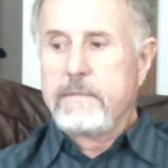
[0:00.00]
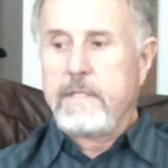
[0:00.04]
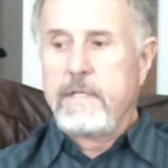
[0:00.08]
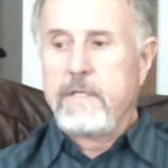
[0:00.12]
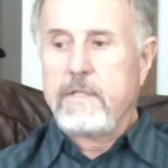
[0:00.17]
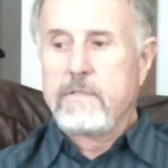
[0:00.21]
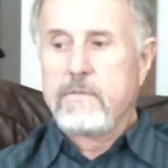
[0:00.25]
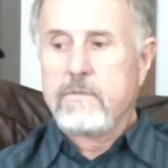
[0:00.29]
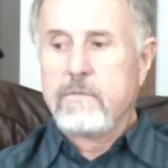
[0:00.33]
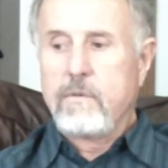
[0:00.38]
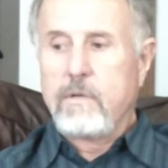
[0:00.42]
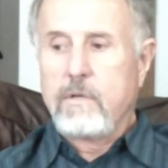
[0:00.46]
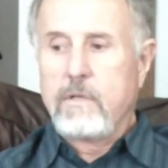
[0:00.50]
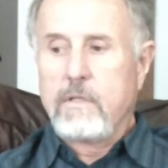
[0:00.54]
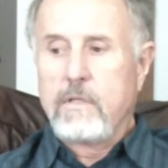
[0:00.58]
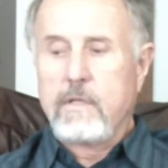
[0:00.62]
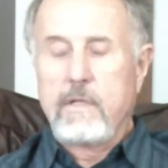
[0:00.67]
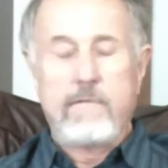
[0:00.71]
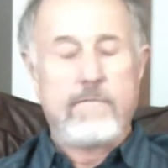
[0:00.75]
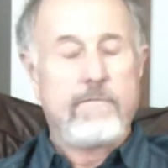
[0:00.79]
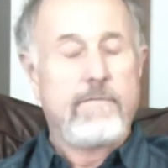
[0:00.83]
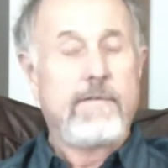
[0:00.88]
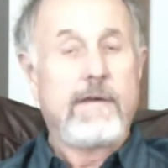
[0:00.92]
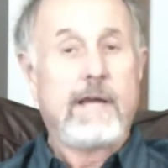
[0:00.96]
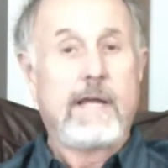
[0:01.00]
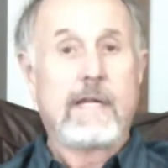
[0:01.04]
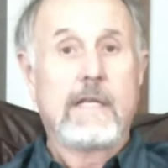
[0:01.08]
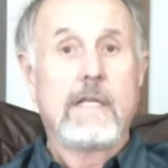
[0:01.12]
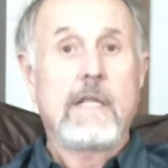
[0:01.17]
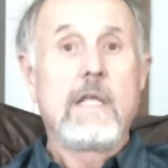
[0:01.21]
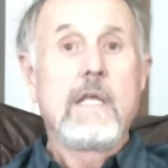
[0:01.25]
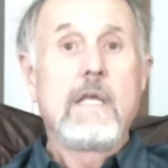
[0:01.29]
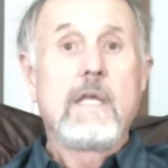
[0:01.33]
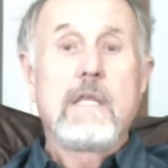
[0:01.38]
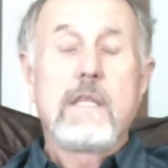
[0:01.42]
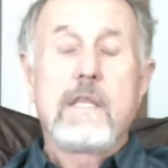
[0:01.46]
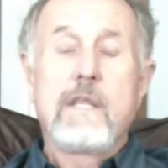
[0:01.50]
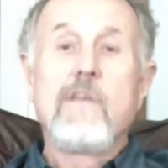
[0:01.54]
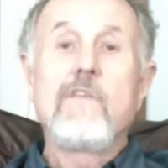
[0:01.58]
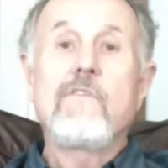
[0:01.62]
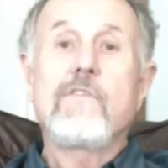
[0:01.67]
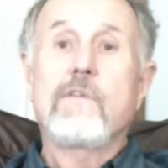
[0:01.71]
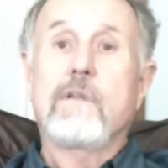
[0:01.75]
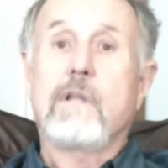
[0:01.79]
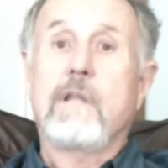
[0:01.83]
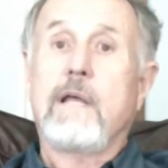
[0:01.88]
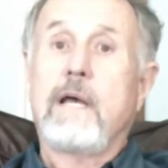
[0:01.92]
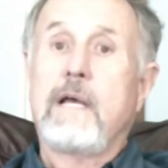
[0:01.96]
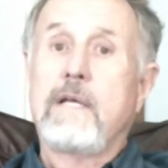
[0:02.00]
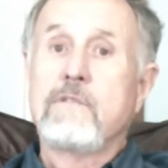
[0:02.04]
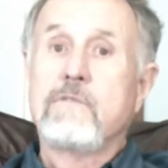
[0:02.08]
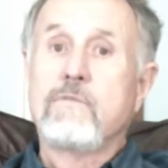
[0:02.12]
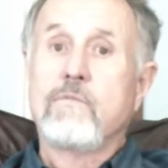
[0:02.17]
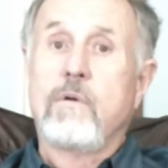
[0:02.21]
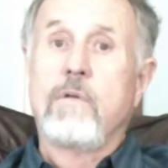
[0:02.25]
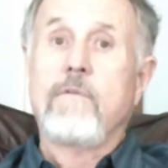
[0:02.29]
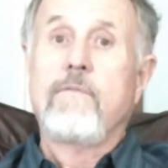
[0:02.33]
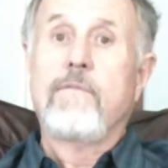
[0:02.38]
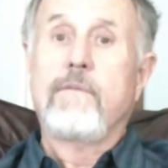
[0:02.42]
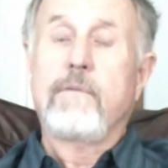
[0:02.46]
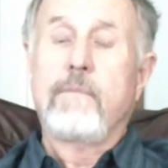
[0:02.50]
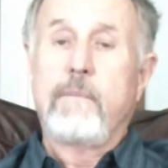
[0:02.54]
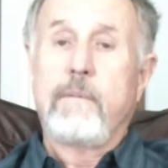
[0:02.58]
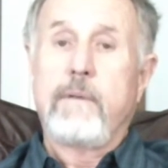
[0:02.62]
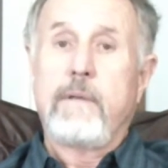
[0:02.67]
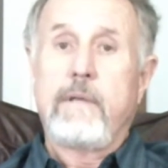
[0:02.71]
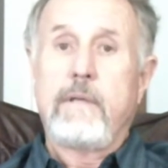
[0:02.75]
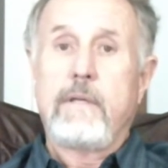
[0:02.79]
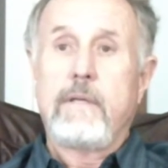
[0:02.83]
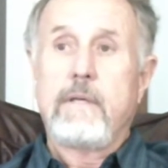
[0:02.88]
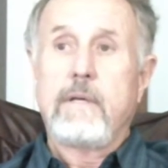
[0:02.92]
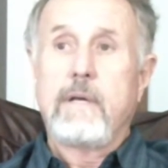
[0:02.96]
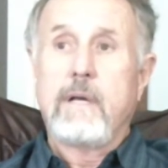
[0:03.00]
It isn't worth it. In fact, this is the last one for me.